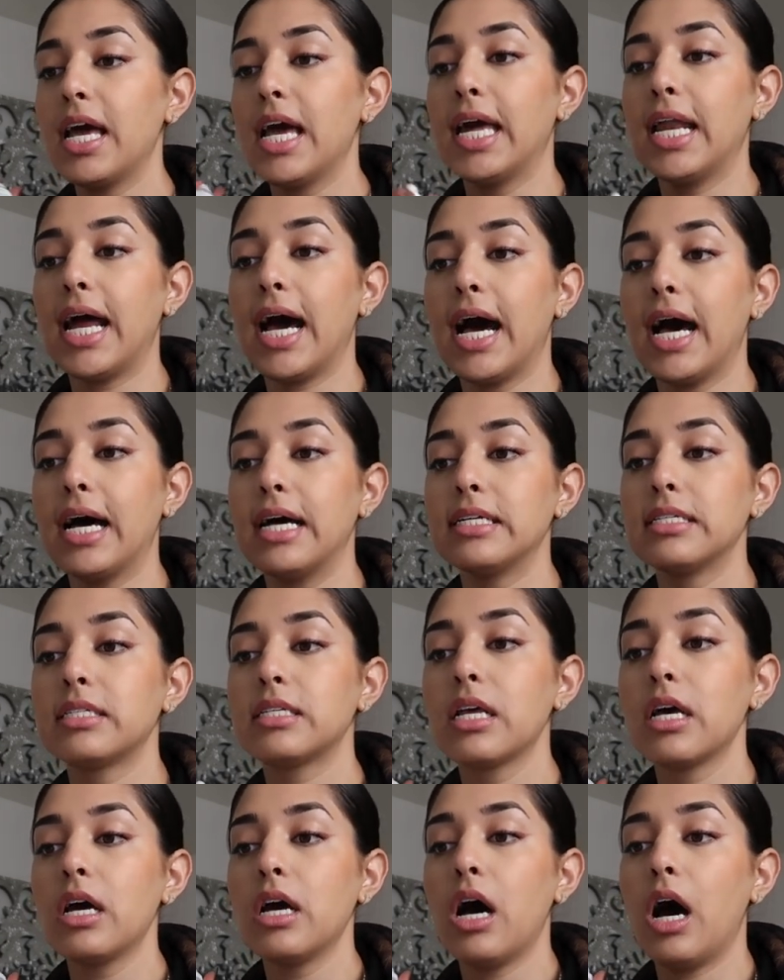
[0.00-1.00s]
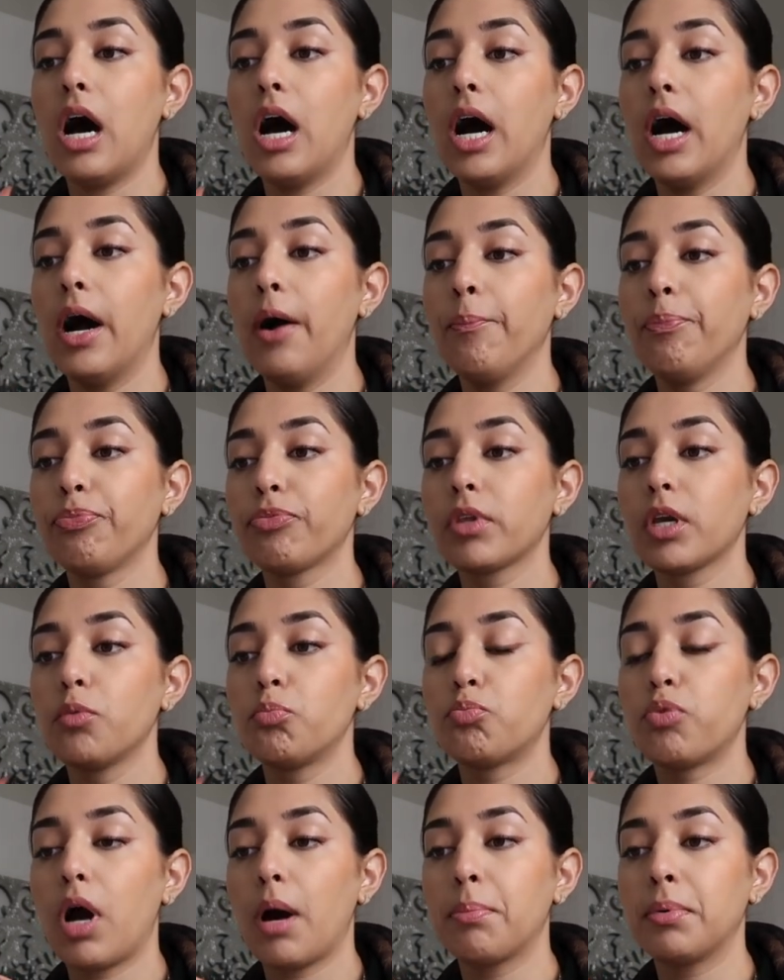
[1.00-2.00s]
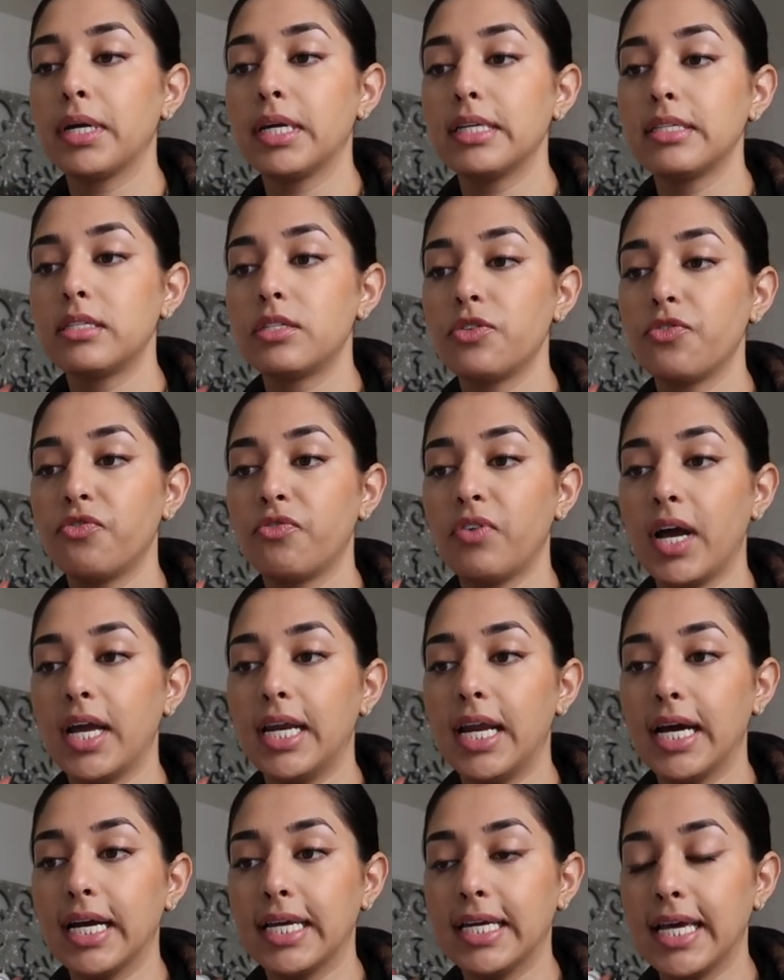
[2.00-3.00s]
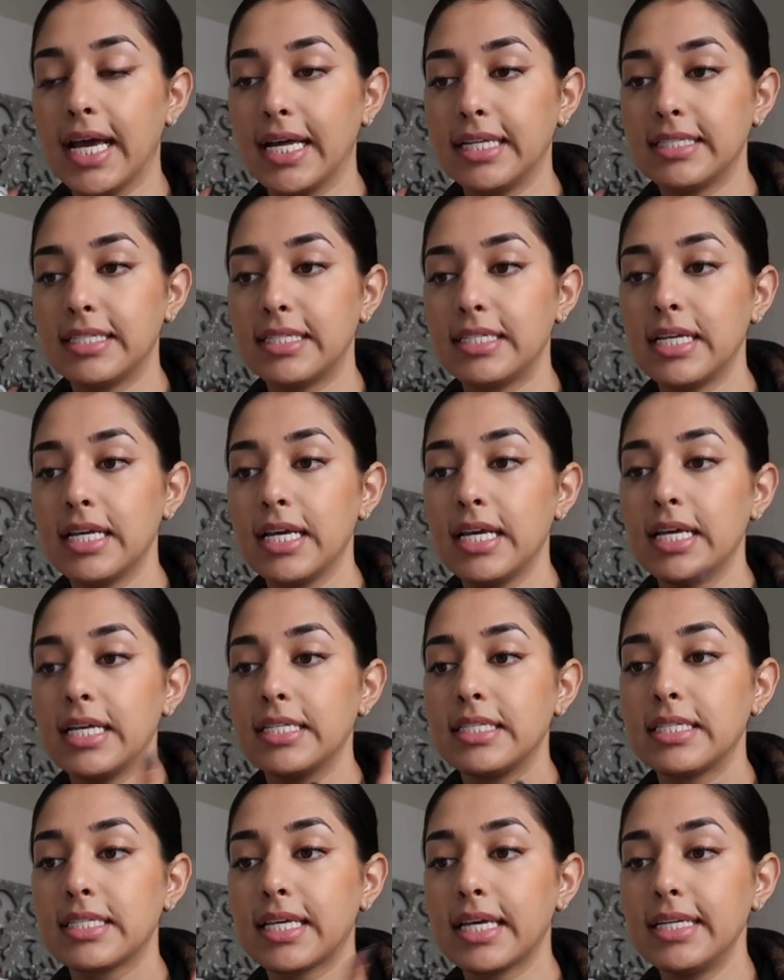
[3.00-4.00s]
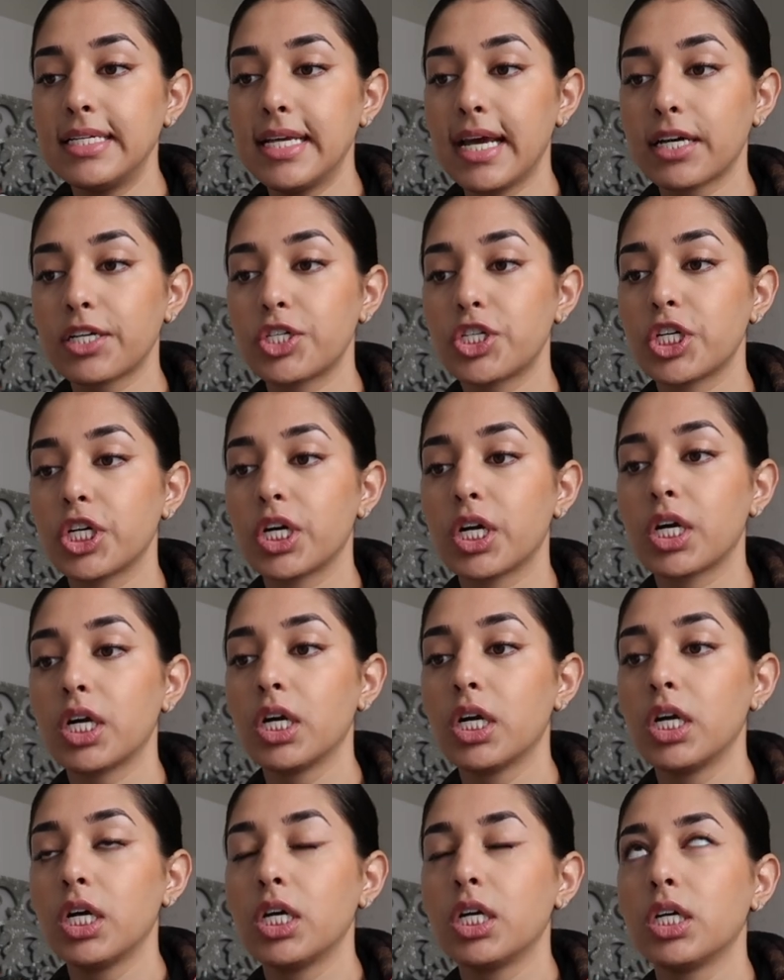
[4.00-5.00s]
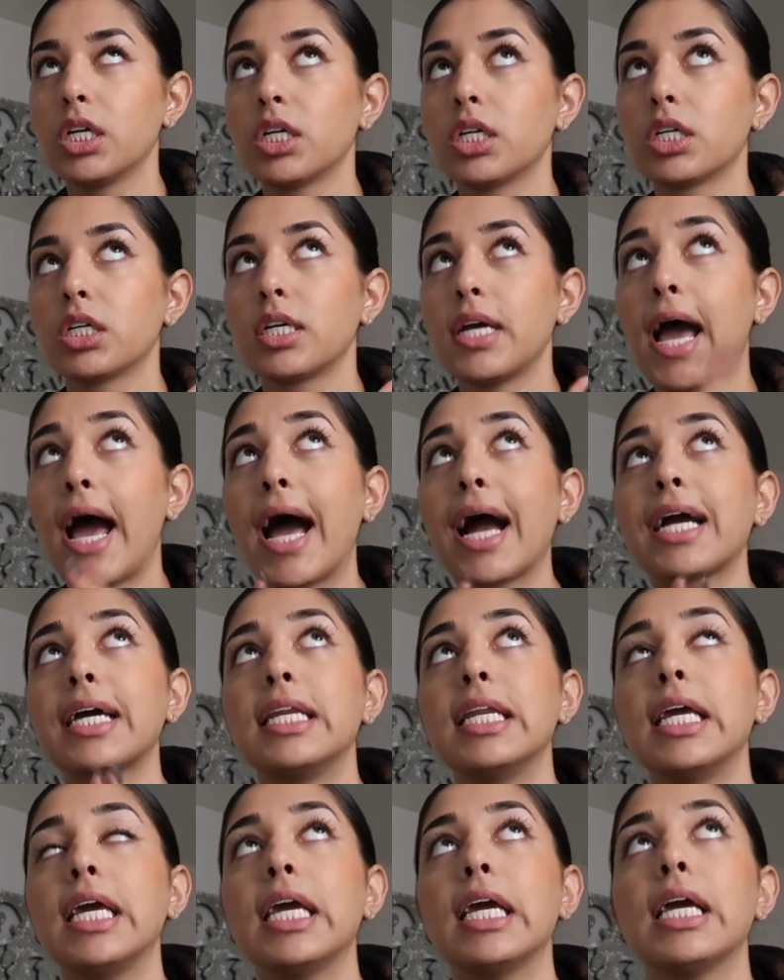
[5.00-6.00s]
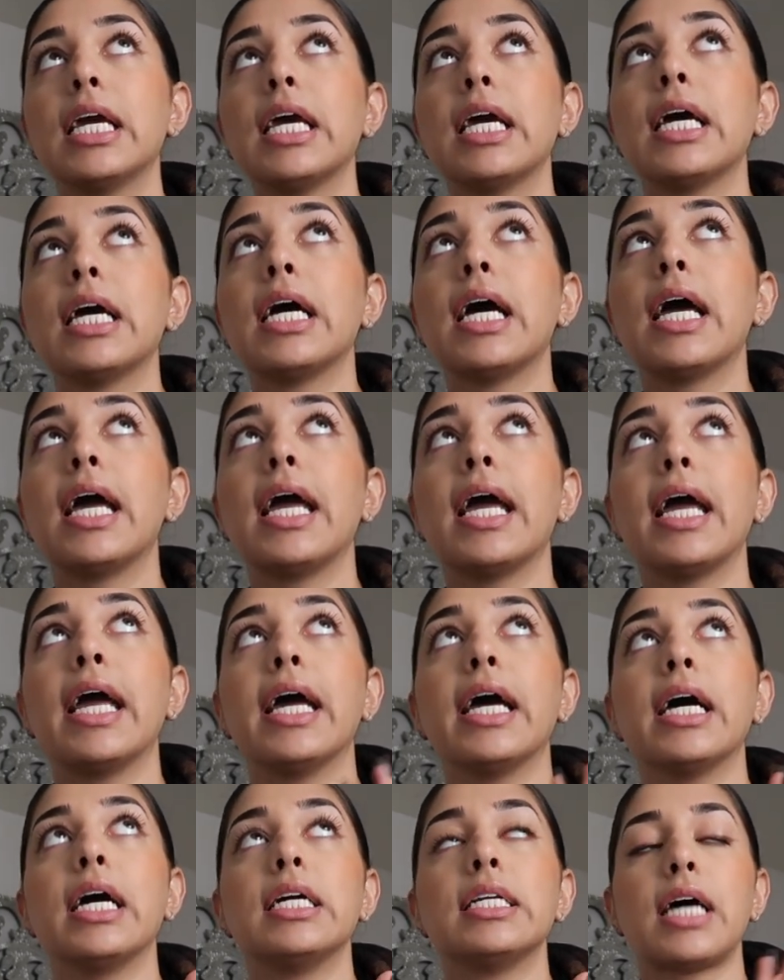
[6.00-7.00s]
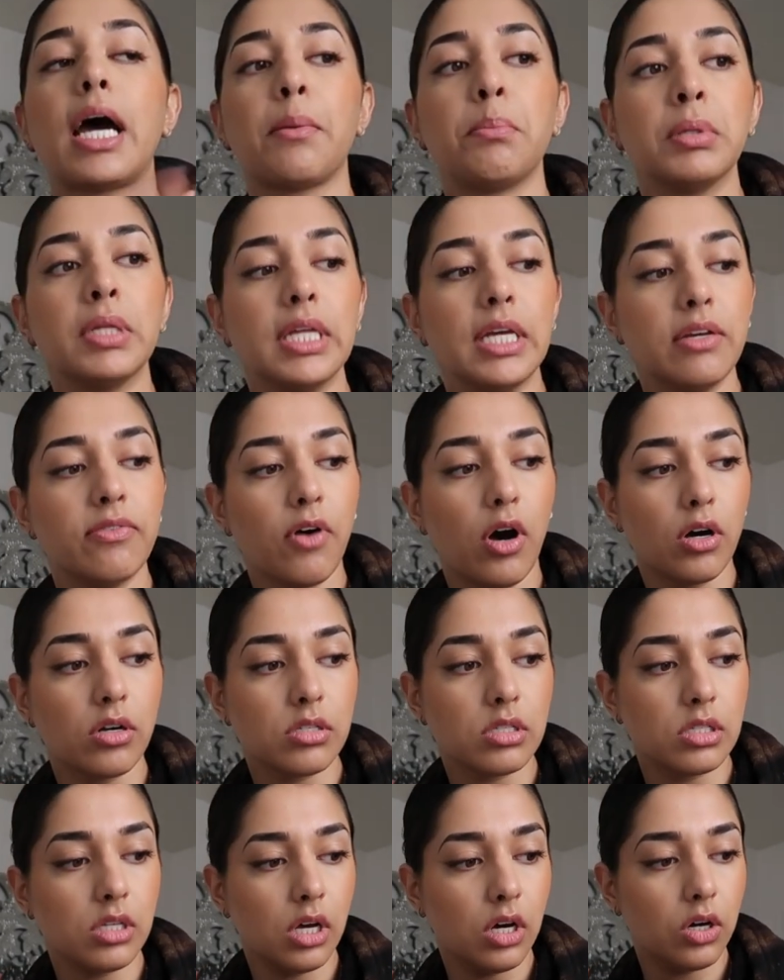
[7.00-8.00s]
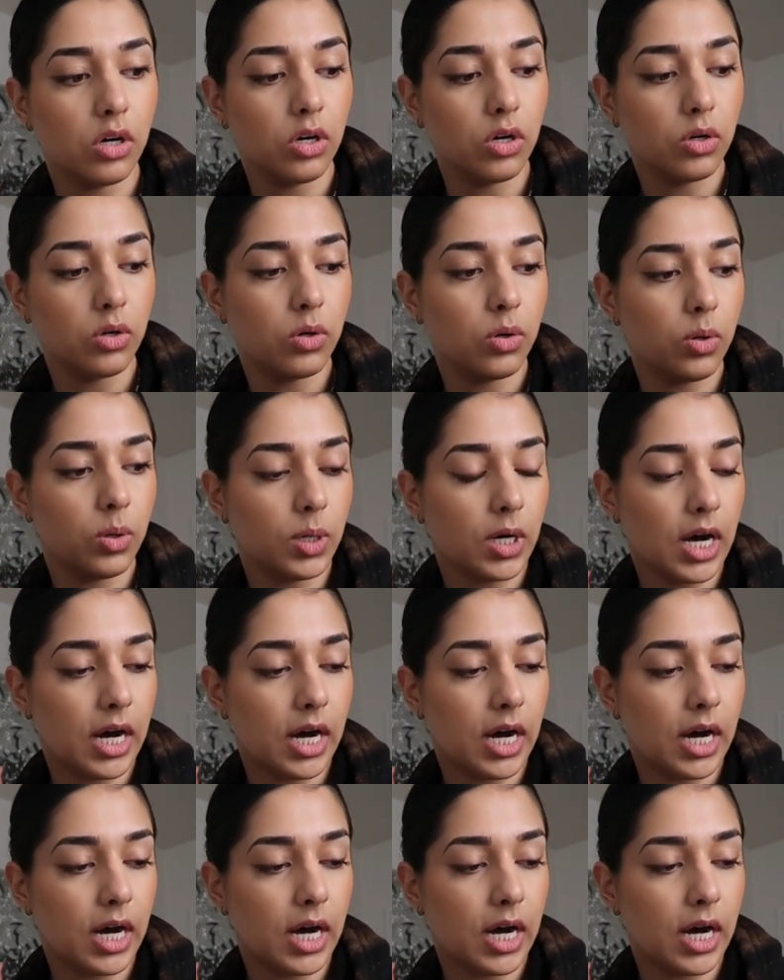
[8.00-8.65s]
It has um, properties to fight against skin texture, acne, and I believe also